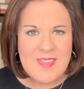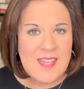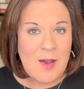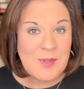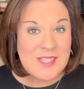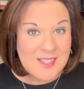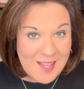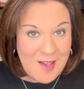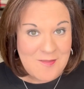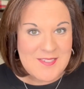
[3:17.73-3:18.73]
I would
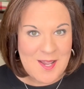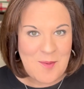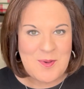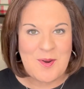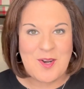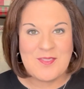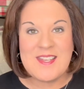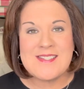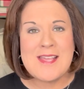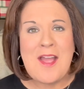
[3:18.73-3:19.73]
love to help you earn
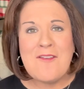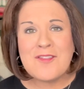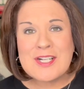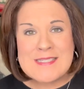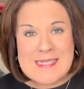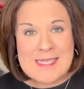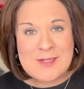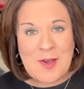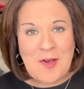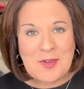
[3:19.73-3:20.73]
this for
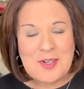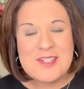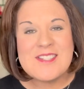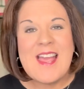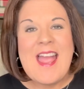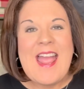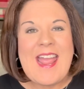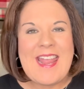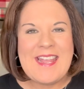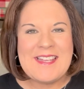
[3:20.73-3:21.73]
ten dollars.
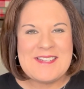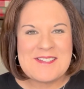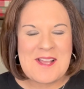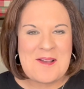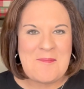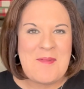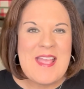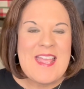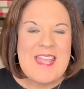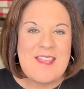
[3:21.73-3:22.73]
And um,
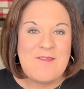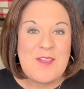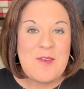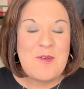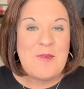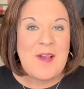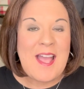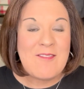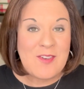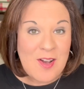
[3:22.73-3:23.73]
if you
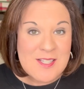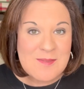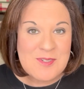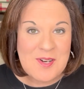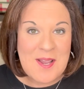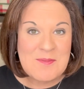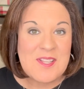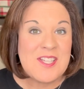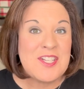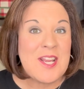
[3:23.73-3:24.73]
have not subscribed
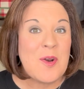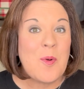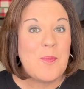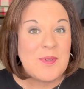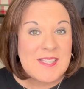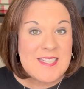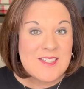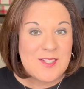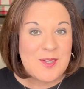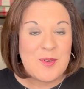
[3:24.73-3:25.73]
to the channel,
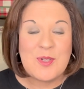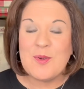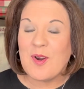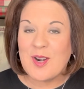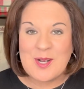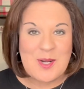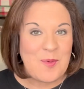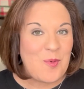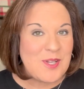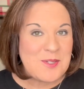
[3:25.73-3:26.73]
please do. You aren't going
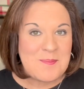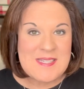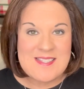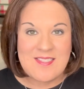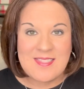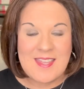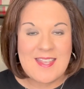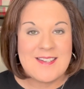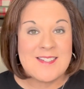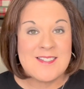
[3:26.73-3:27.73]
to want to miss a
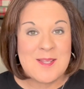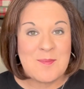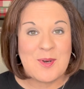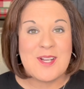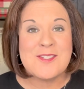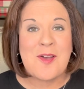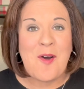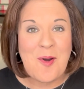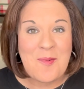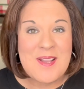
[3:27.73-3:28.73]
thing. December is
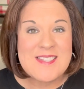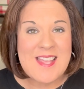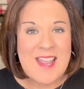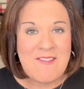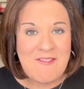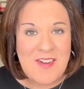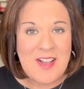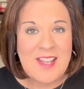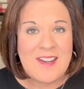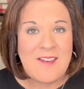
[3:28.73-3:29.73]
always a
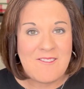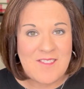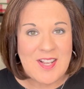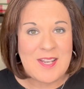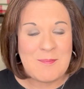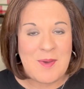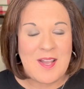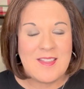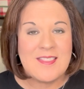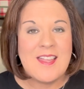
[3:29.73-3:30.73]
fun, fun
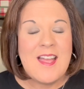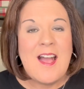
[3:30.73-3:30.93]
month.